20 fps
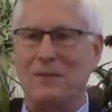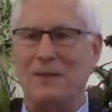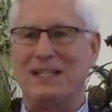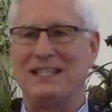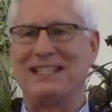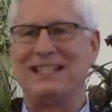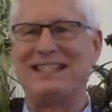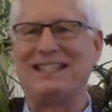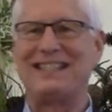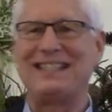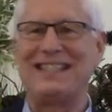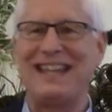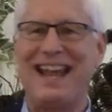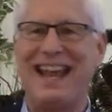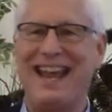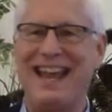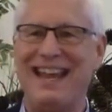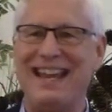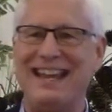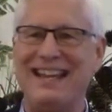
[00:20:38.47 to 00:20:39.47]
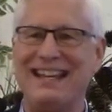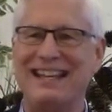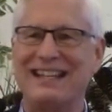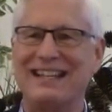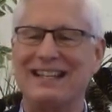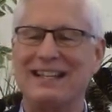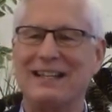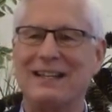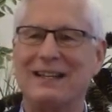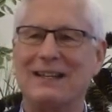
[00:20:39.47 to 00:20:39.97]

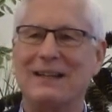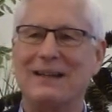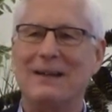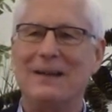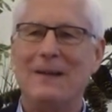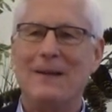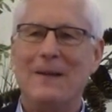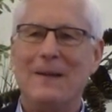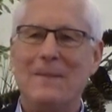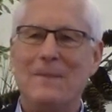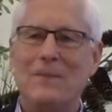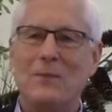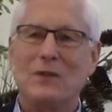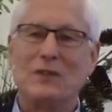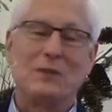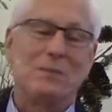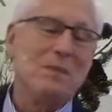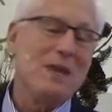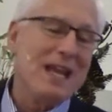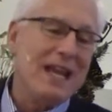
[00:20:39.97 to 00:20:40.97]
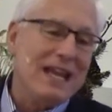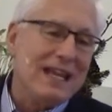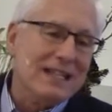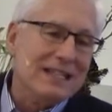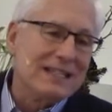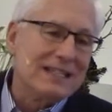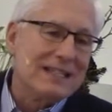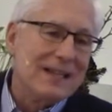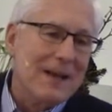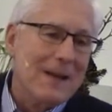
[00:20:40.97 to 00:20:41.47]
mistake. Which
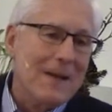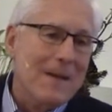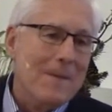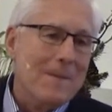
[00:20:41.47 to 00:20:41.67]
means